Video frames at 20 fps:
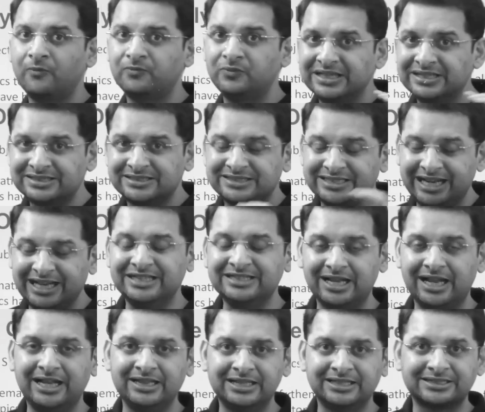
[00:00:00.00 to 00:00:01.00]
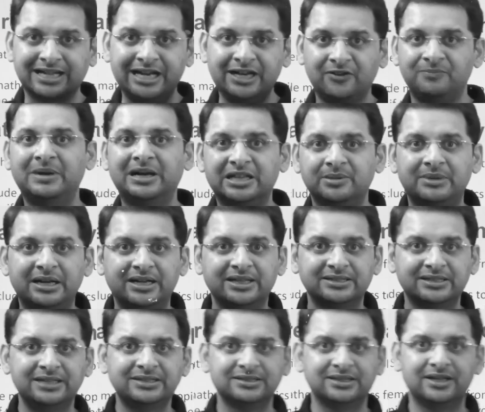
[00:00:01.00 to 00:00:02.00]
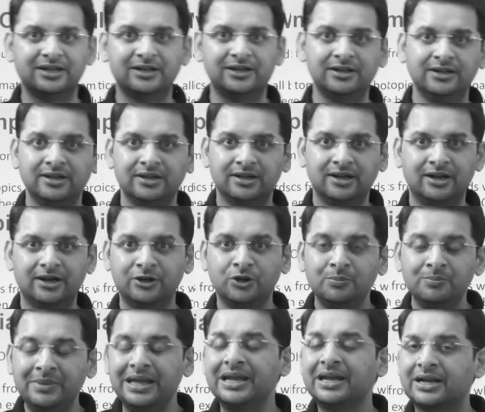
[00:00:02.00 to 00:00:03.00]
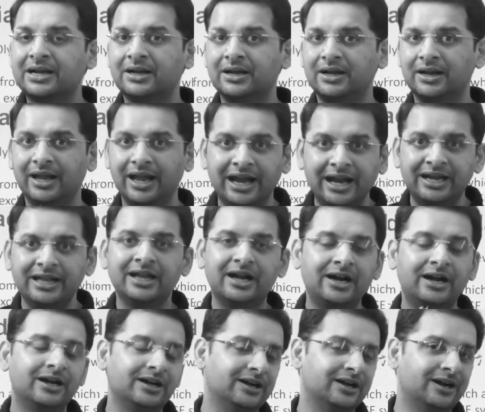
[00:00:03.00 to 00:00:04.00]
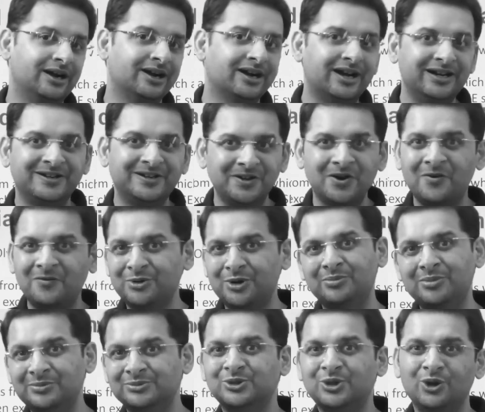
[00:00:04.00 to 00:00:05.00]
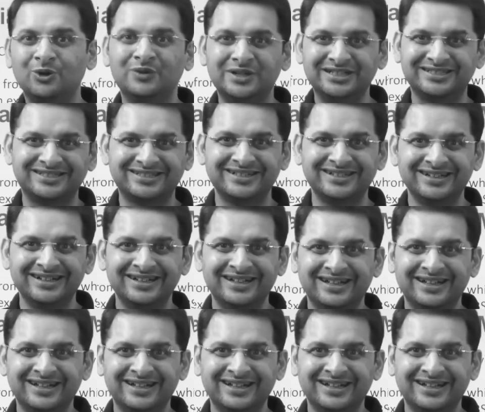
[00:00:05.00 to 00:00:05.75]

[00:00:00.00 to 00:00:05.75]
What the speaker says: of this change and this kind of mathematics is to make India a country of problem solvers.